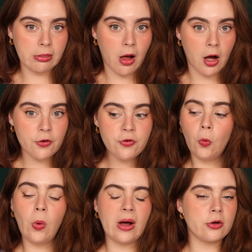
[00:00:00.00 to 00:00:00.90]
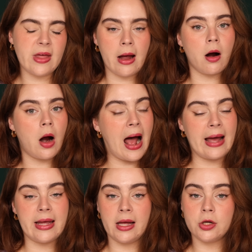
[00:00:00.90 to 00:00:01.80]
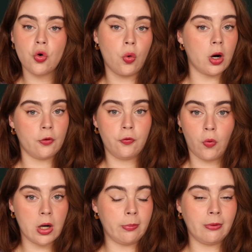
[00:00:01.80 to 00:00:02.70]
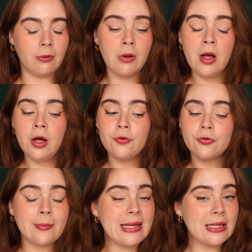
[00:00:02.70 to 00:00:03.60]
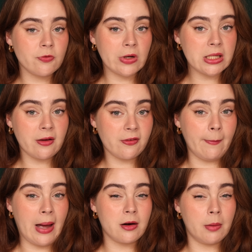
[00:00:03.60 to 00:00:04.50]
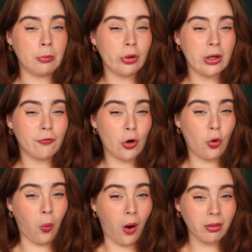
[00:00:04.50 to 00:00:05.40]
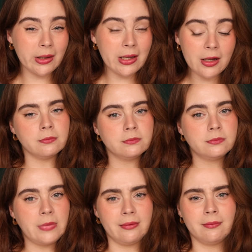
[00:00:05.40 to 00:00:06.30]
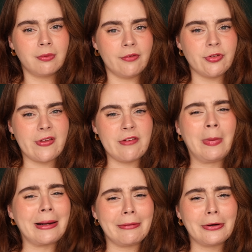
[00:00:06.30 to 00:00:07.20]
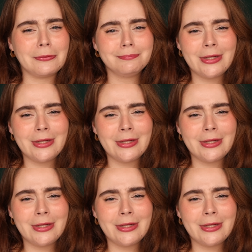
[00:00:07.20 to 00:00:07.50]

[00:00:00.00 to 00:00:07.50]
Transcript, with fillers: love, whether they are high high end or affordable. For me, it really doesn't matter. I'm looking for quality. I'd love to save money though.